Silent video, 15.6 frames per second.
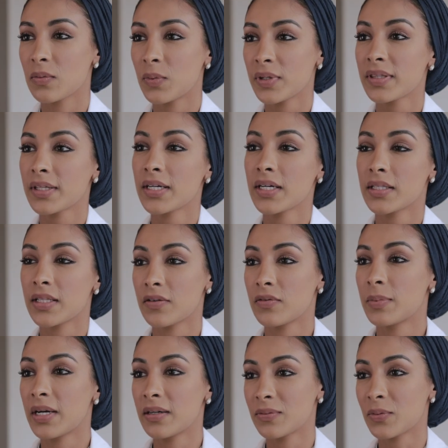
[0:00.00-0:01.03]
One thing I love
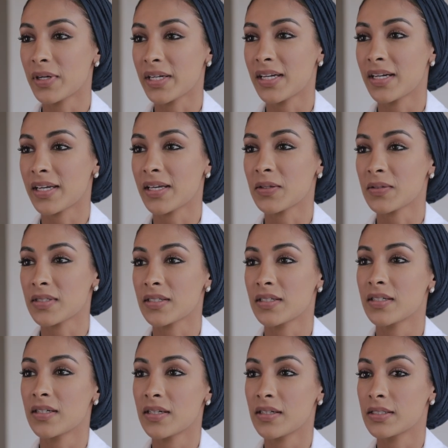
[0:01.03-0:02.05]
about working at
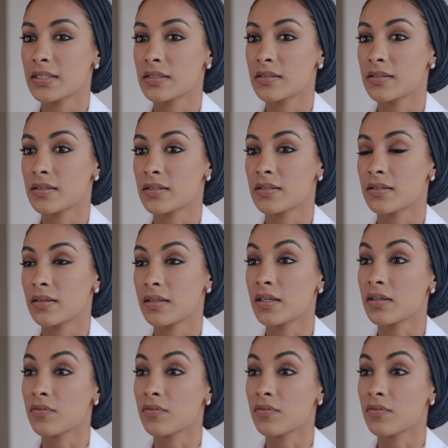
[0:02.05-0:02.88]
Kelsey is the